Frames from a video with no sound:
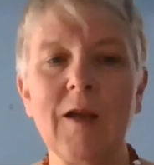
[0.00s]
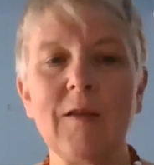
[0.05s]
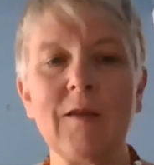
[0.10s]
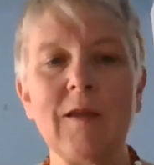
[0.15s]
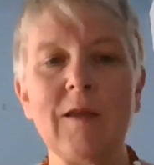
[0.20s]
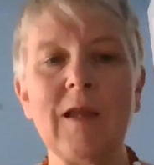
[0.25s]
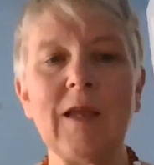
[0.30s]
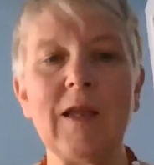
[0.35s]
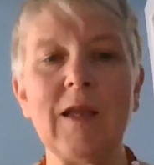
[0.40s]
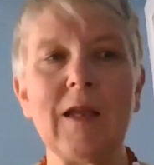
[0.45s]

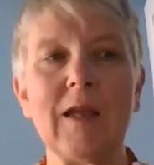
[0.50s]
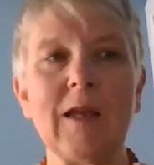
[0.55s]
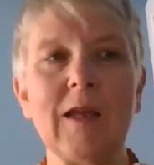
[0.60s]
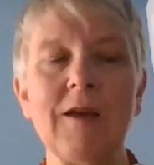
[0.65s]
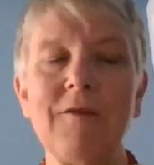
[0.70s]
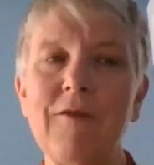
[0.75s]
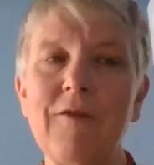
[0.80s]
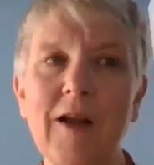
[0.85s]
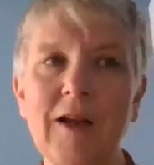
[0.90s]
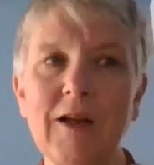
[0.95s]
The
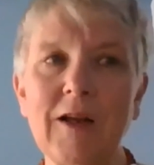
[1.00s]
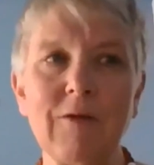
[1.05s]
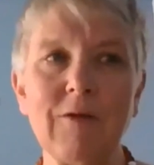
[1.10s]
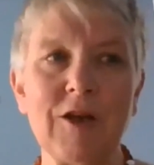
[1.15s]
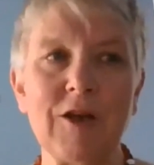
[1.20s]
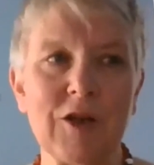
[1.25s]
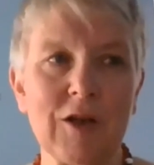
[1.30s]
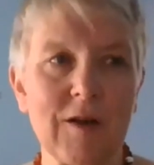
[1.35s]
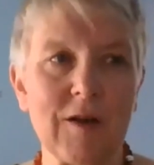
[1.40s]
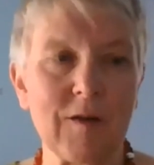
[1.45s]

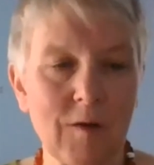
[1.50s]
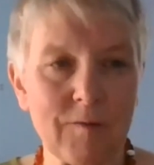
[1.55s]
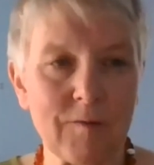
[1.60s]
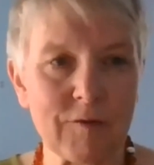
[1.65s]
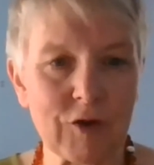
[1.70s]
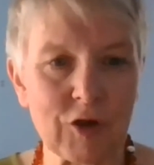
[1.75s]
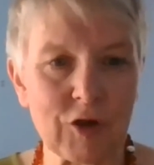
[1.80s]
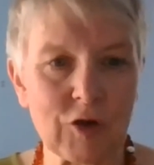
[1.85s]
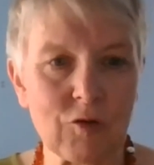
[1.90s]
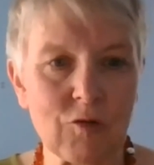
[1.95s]
evaluation is often
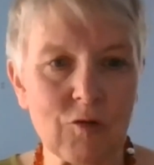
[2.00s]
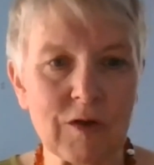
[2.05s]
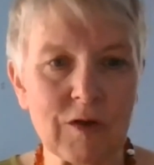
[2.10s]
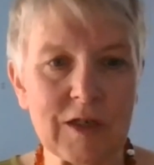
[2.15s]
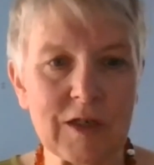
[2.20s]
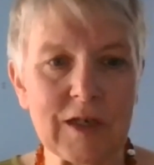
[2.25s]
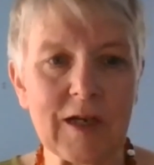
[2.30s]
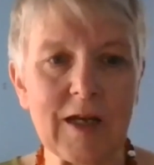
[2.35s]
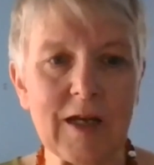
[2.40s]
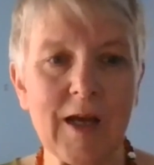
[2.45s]
short
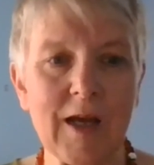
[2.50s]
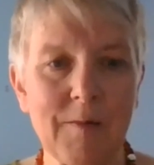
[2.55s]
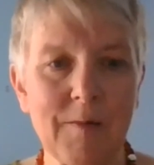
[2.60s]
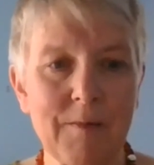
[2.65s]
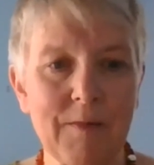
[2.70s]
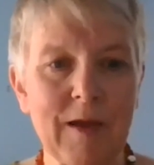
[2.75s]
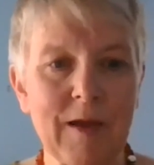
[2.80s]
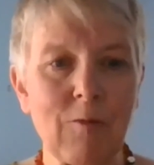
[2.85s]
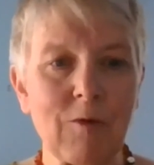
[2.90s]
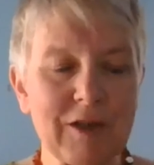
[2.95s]

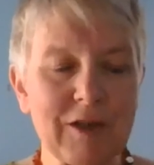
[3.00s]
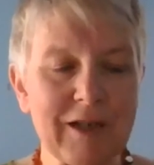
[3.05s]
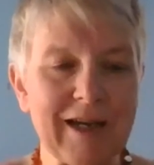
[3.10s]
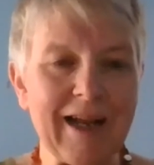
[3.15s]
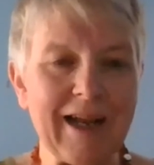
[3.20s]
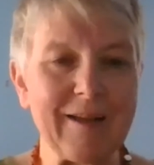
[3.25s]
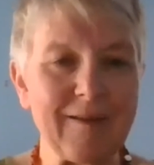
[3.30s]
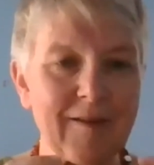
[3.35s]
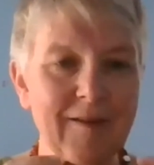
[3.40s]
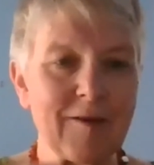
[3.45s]
term. They want an
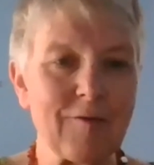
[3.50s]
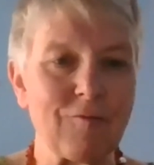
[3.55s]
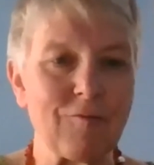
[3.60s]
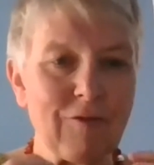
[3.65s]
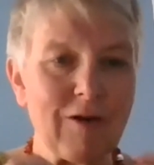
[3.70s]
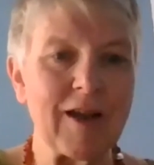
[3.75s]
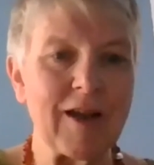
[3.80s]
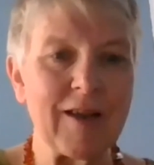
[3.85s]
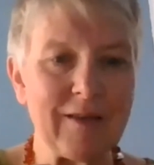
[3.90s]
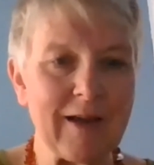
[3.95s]
answer
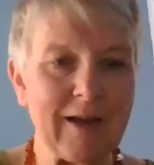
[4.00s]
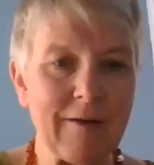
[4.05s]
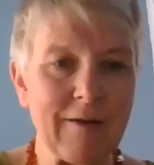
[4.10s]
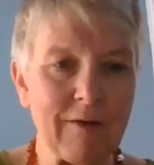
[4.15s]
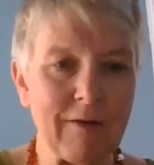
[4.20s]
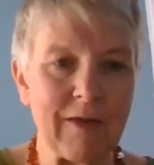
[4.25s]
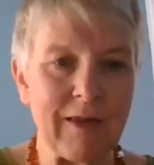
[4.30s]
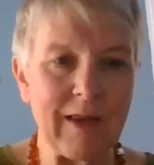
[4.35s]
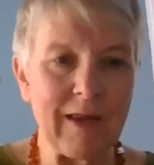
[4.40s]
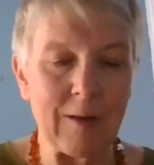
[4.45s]
right there
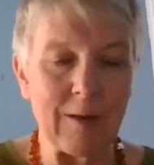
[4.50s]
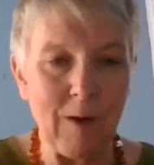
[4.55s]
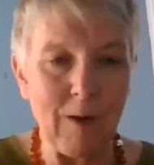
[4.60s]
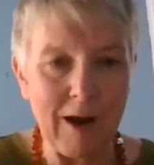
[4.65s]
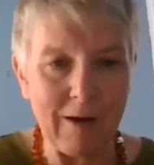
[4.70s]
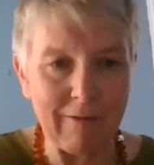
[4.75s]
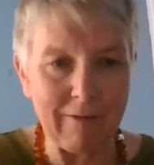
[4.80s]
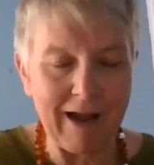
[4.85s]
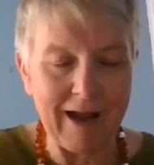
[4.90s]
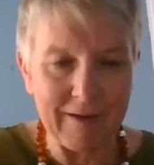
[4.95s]
and then,
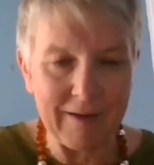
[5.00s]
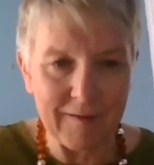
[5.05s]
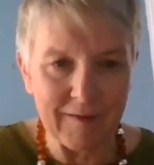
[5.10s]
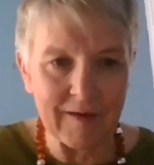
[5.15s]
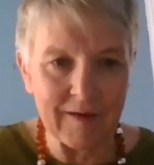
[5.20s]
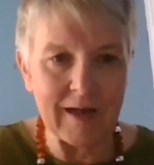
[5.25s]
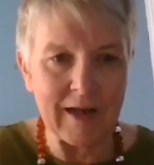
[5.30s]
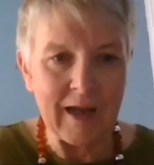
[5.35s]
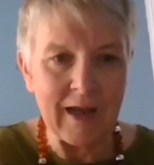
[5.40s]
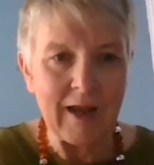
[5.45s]
whereas
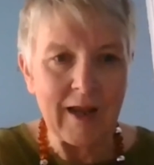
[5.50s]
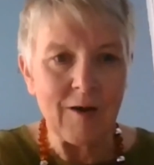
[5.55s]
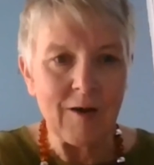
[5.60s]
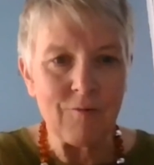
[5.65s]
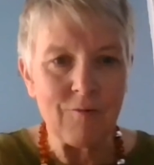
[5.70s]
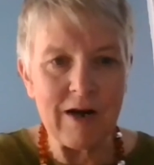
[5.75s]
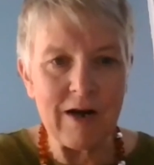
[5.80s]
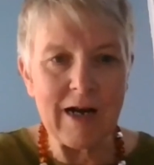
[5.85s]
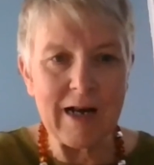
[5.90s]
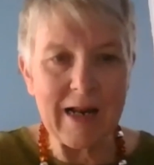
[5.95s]
the
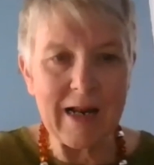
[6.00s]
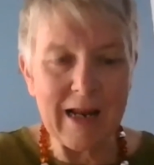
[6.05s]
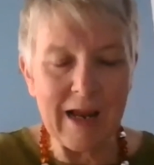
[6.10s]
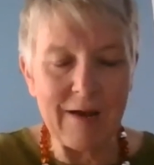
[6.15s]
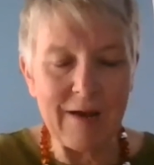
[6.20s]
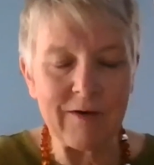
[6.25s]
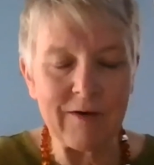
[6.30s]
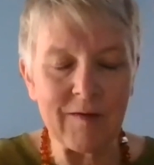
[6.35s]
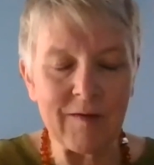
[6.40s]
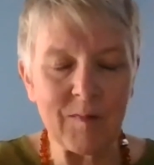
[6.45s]
really
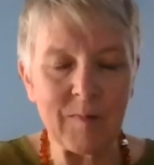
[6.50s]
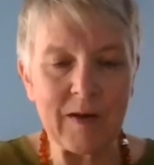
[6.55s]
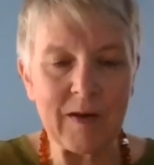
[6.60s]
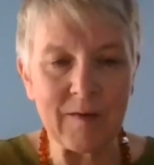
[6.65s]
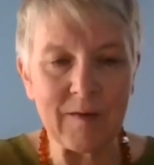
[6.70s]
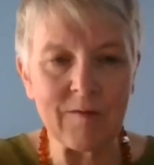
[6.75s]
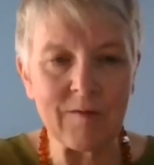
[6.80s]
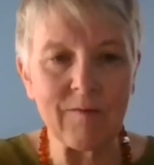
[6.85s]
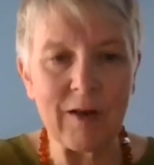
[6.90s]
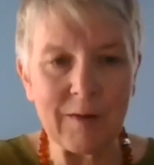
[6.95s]

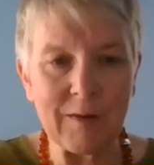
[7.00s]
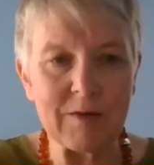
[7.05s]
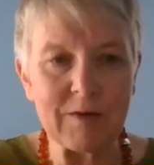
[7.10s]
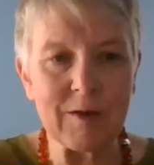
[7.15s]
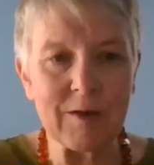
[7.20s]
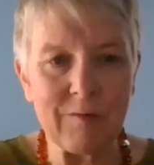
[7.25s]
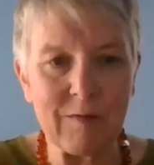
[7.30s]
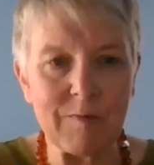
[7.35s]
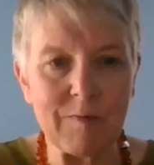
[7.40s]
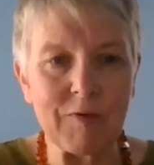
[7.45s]
evidence-based development
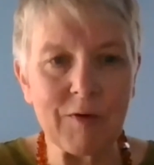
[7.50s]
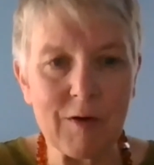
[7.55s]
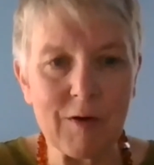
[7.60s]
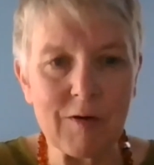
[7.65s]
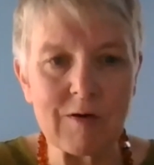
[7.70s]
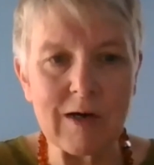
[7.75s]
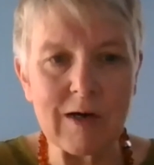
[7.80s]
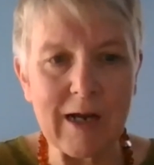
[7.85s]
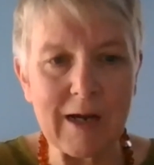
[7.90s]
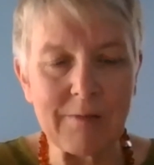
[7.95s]
of a
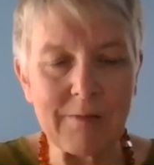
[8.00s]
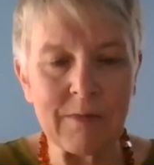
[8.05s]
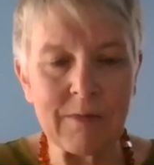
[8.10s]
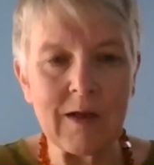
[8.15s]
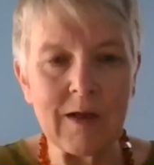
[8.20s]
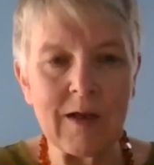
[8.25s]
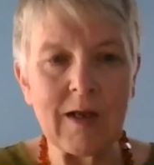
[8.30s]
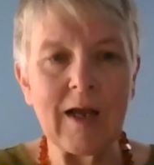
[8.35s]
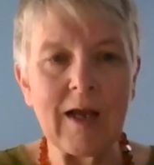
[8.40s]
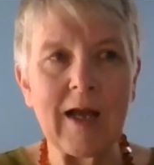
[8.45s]
program
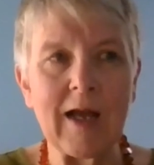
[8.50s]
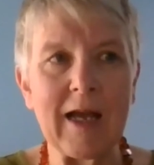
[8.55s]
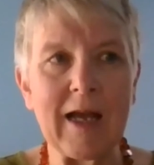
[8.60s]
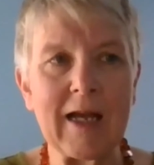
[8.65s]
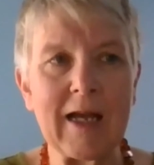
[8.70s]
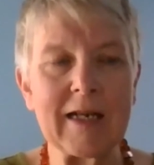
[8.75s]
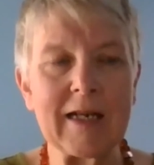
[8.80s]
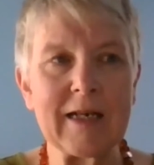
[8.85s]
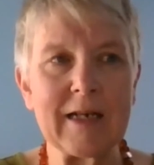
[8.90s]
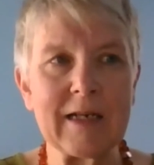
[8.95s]

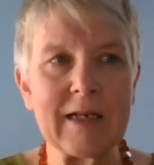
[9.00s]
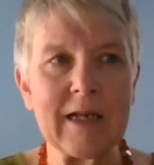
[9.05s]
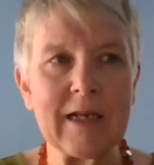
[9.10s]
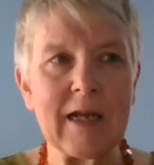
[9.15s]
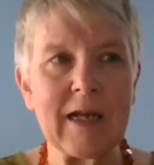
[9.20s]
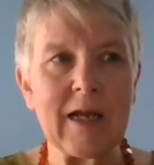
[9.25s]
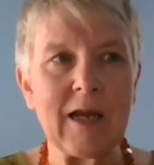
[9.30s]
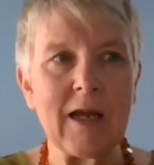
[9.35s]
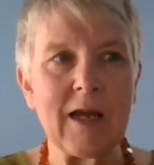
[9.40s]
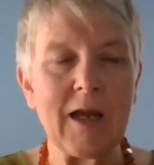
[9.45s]
and
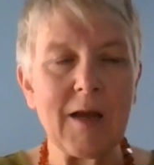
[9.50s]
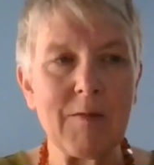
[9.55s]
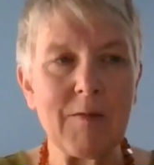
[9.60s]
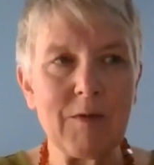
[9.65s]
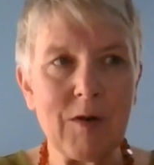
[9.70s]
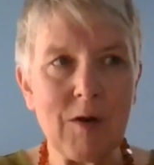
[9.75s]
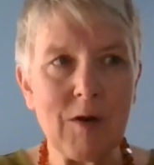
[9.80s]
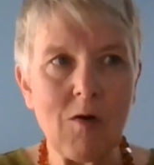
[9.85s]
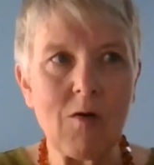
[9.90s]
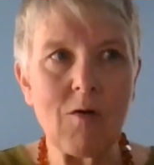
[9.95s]
a
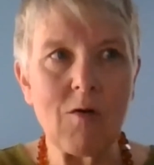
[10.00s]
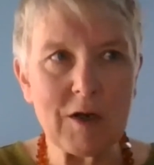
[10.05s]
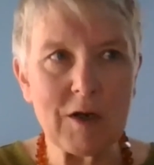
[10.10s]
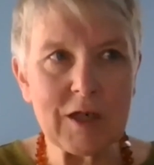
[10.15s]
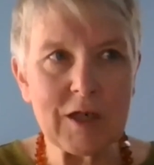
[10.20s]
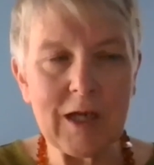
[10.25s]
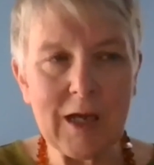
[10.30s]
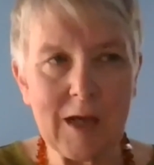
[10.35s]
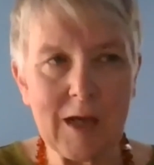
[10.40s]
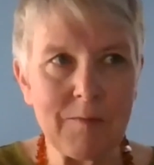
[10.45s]

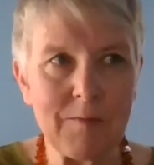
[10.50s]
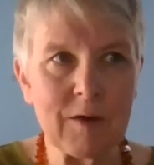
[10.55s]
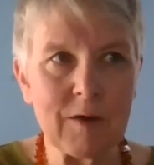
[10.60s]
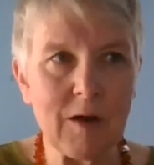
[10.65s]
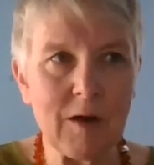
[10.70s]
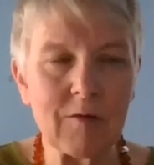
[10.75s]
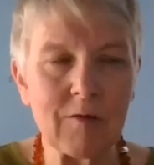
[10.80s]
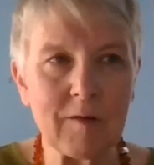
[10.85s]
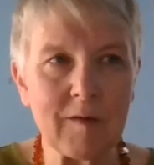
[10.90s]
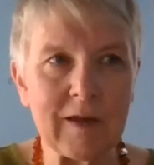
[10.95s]
long-term
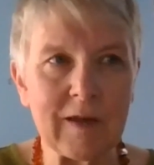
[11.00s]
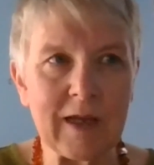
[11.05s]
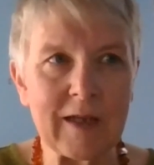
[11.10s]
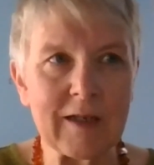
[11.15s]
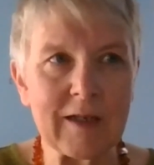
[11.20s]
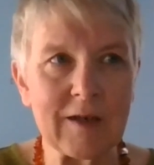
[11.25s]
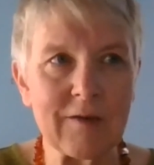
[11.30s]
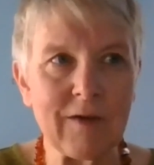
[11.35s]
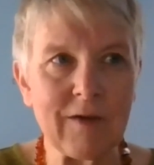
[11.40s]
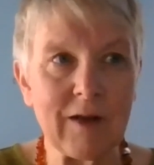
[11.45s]
gold
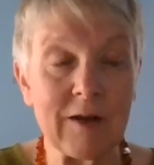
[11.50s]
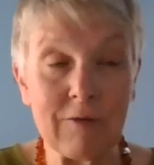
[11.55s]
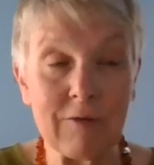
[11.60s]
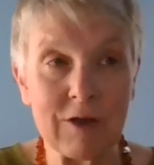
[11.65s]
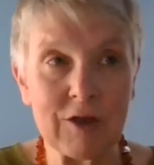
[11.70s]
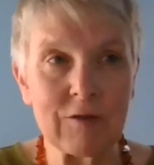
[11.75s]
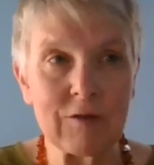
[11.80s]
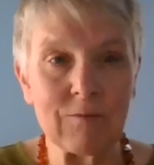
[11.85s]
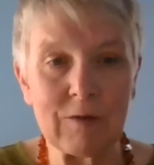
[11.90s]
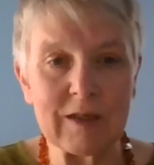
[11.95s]
standard
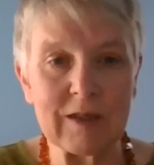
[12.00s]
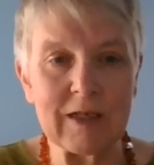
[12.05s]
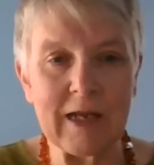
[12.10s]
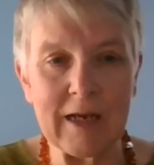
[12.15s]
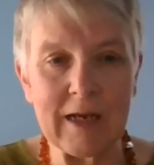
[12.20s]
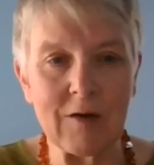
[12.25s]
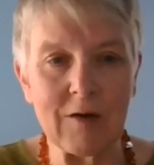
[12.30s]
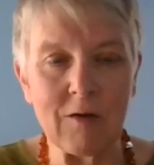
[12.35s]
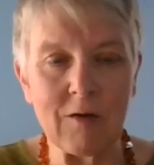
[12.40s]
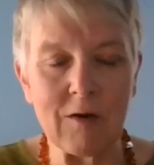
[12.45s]
evaluation will
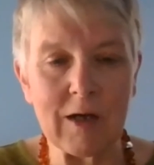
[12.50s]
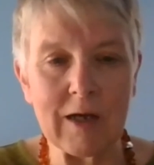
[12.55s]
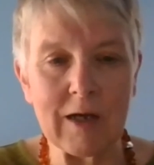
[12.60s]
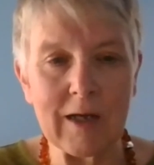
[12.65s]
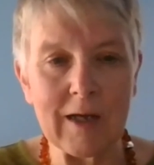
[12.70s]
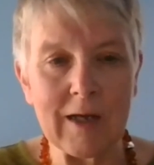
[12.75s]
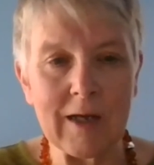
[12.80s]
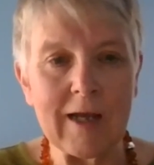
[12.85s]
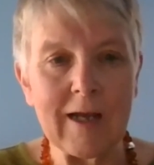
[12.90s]
take longer.